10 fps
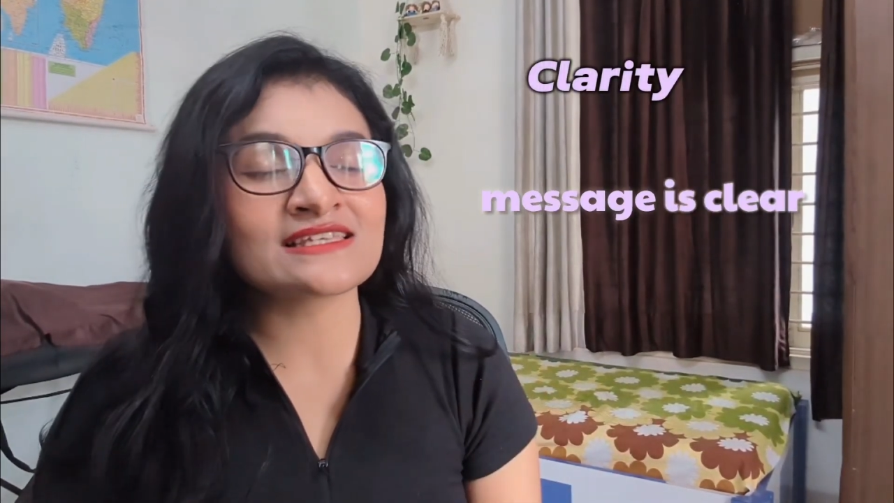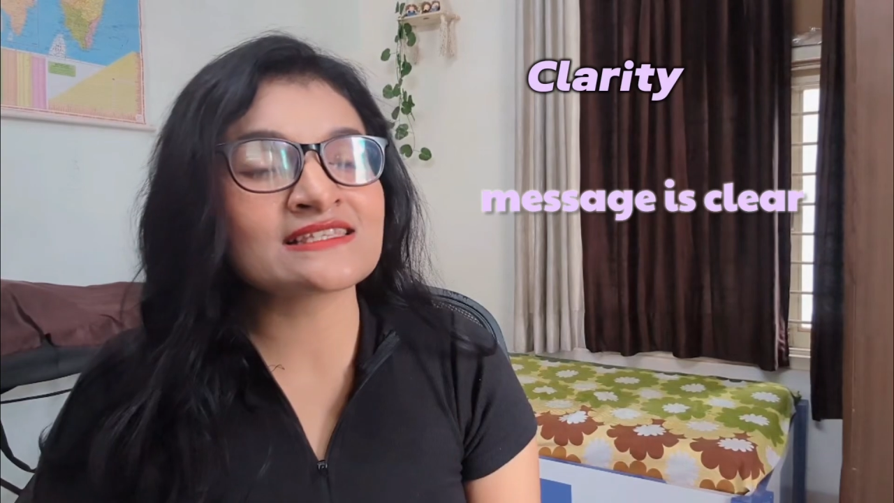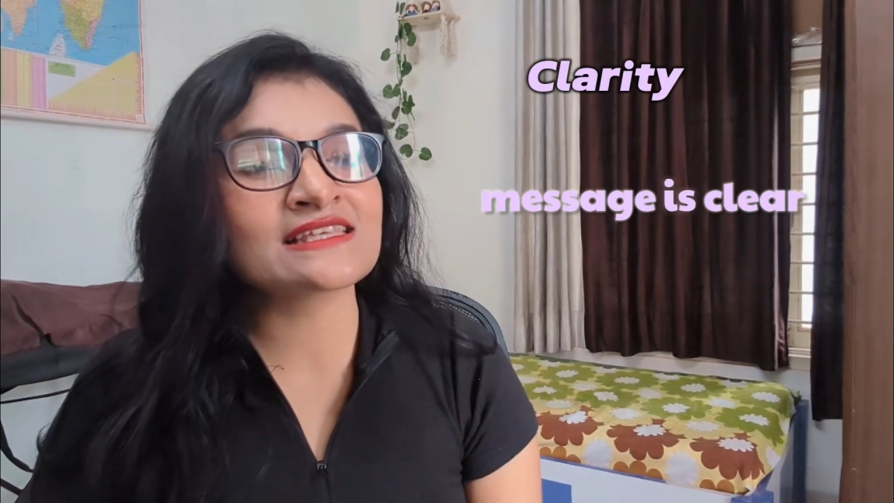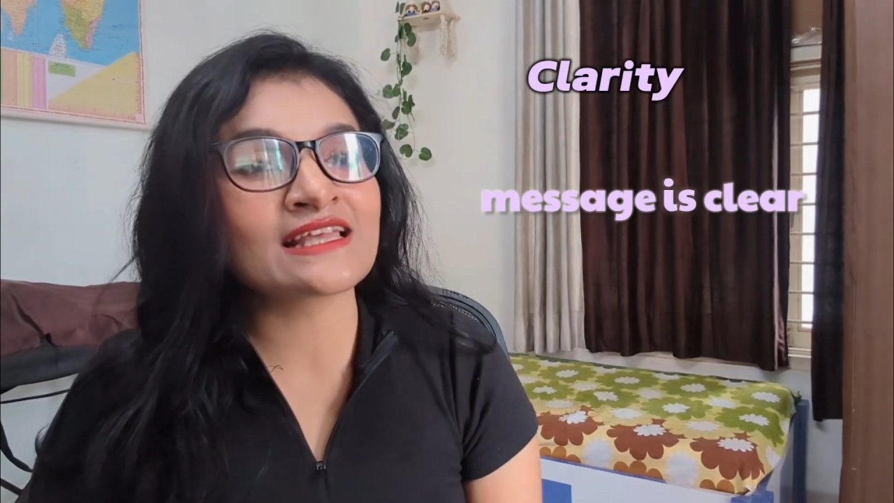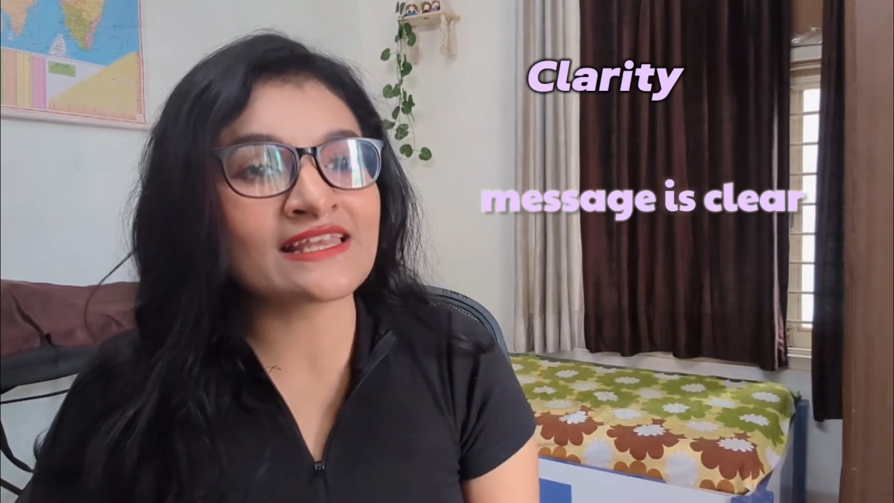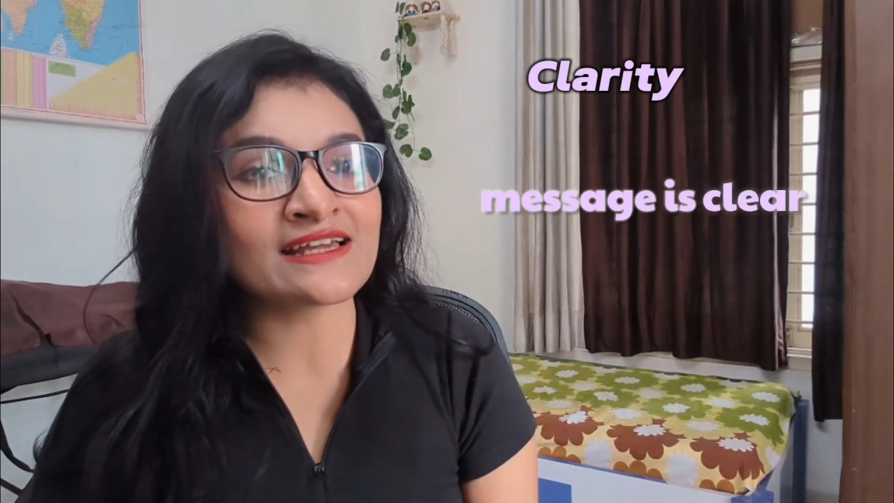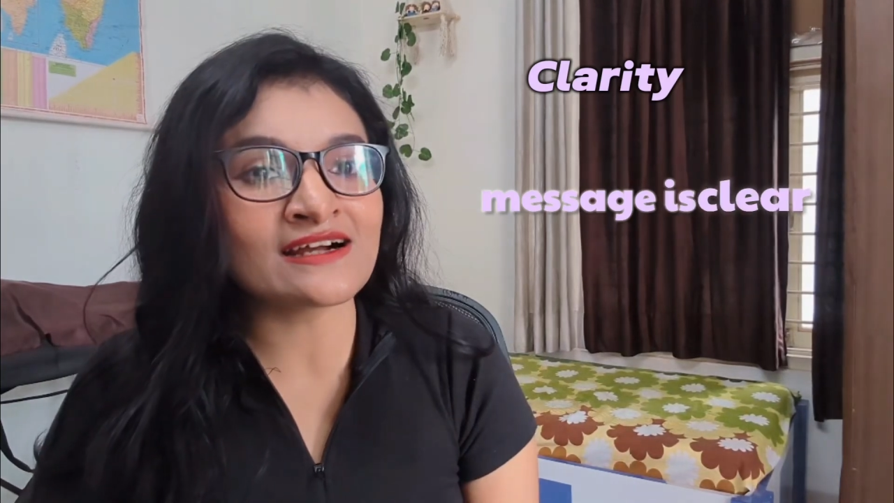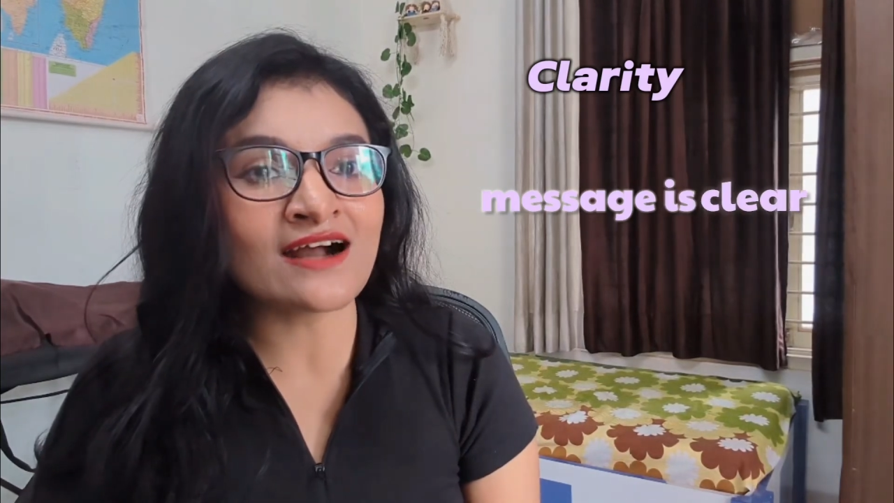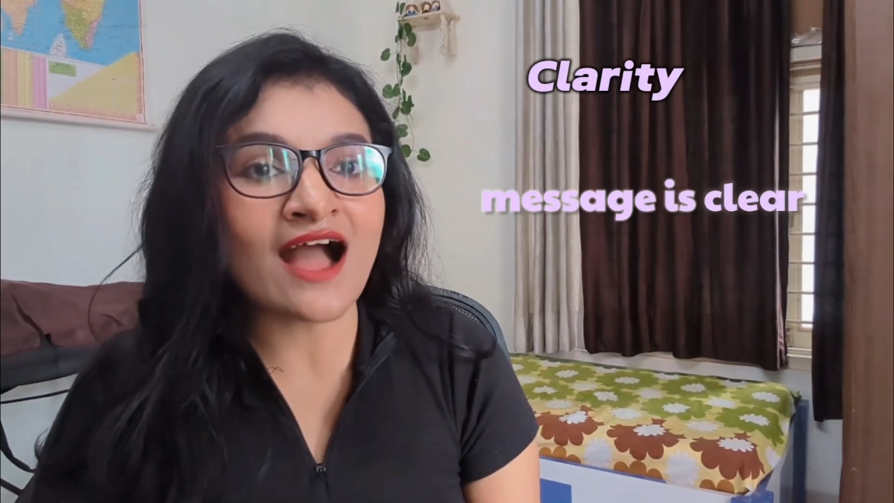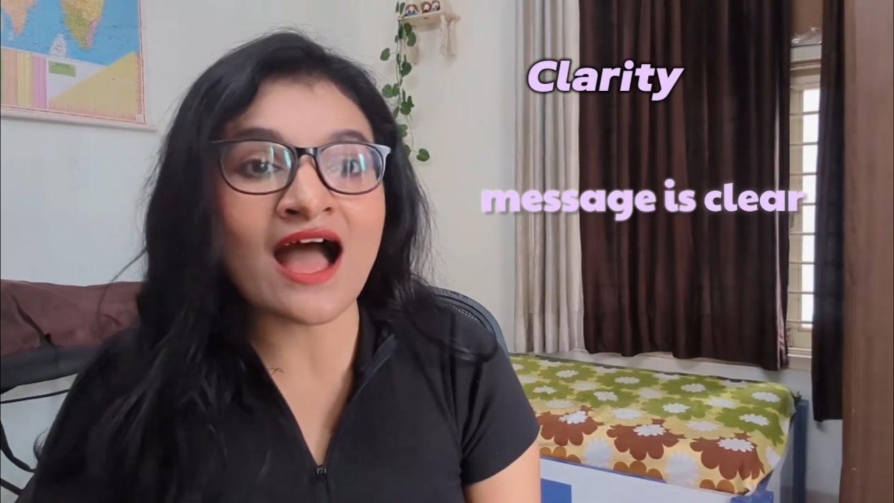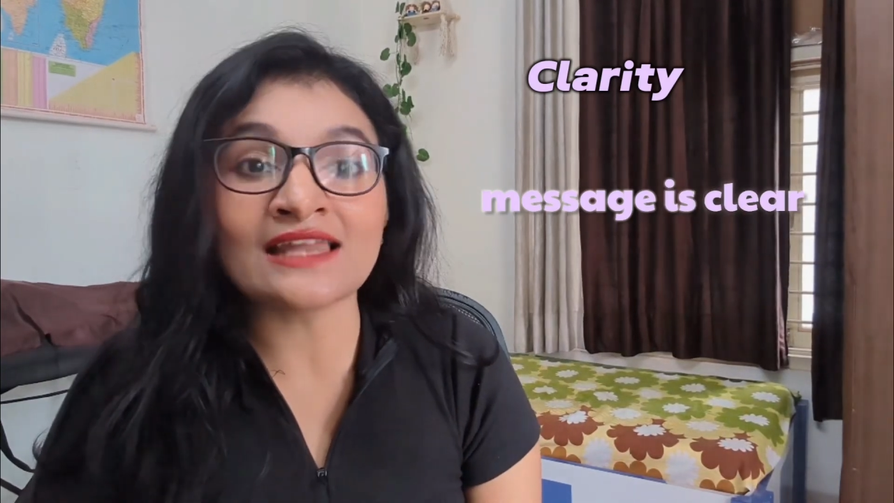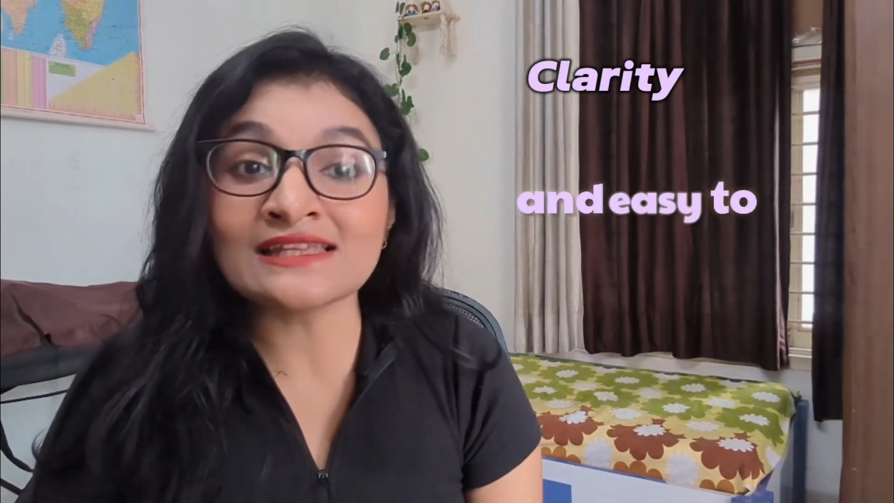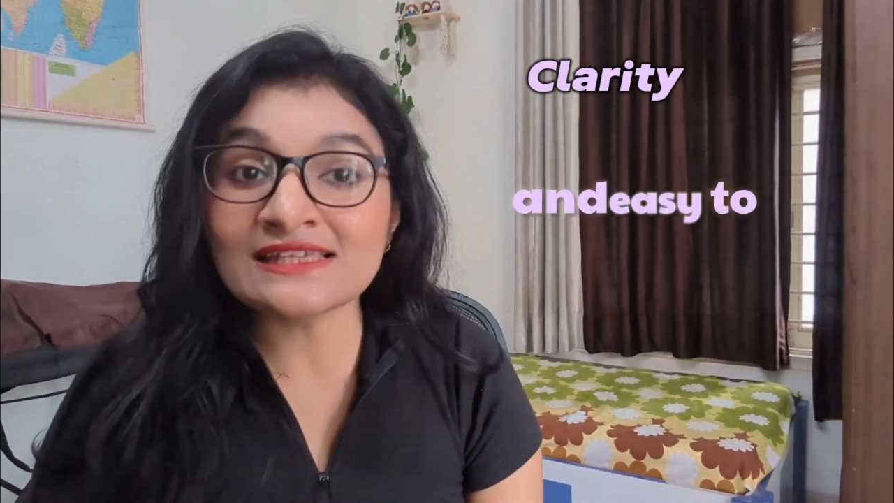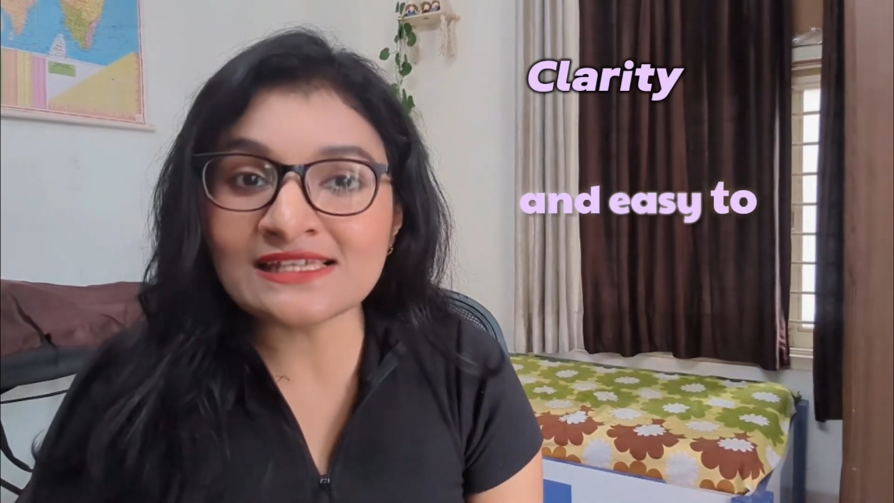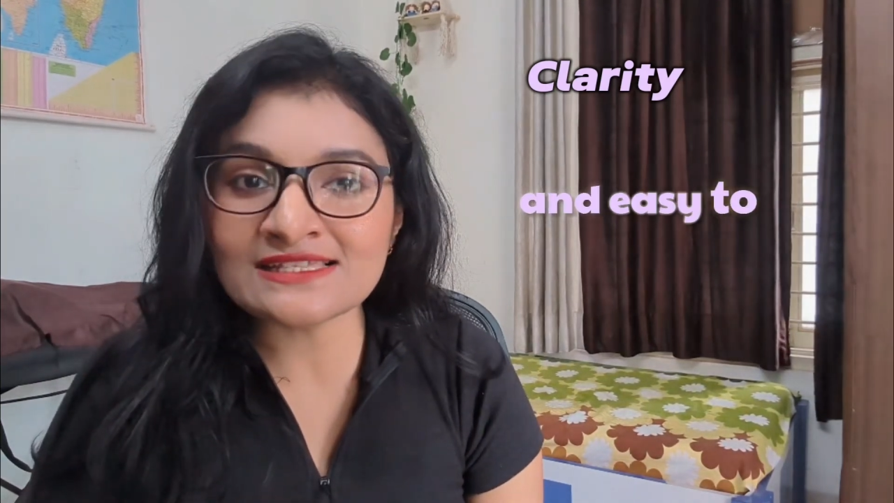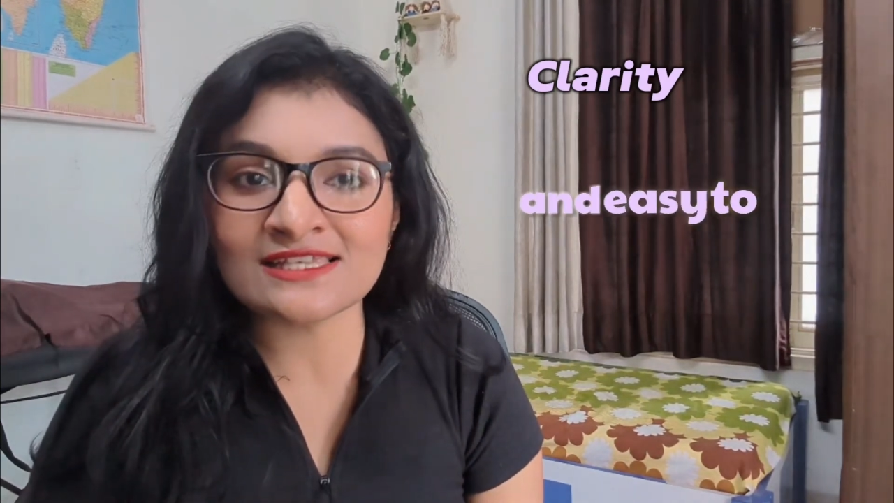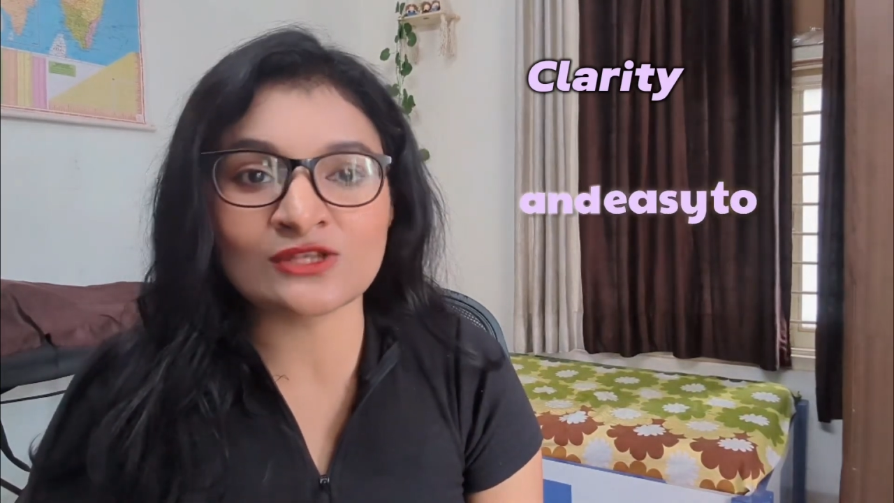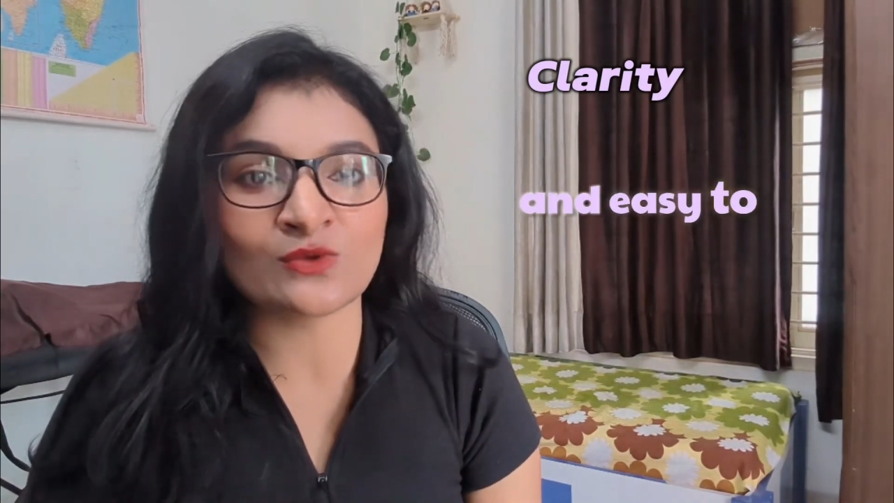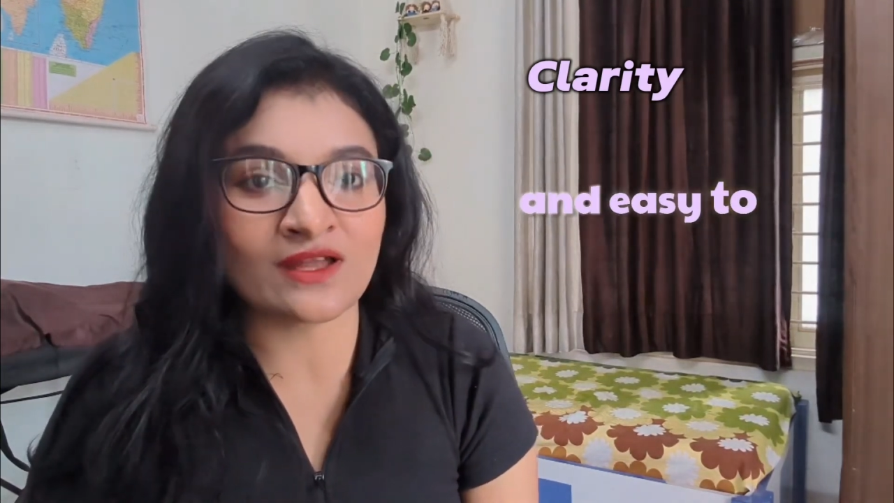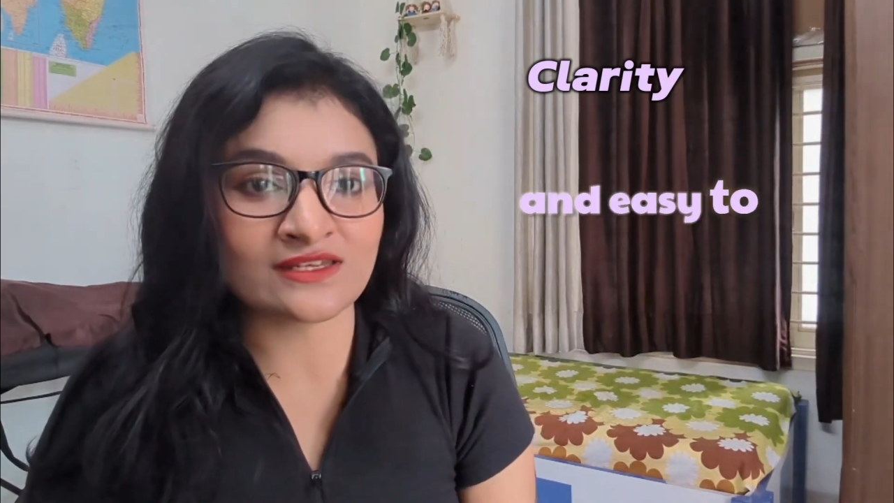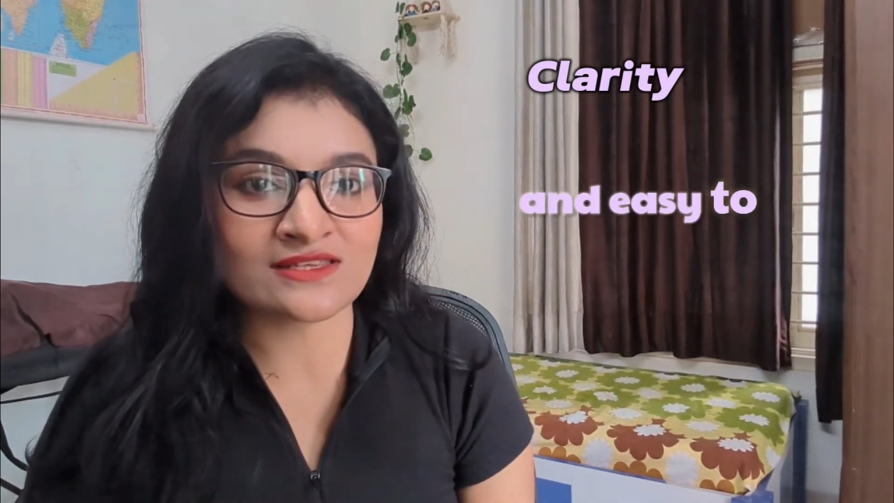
is clear and easy to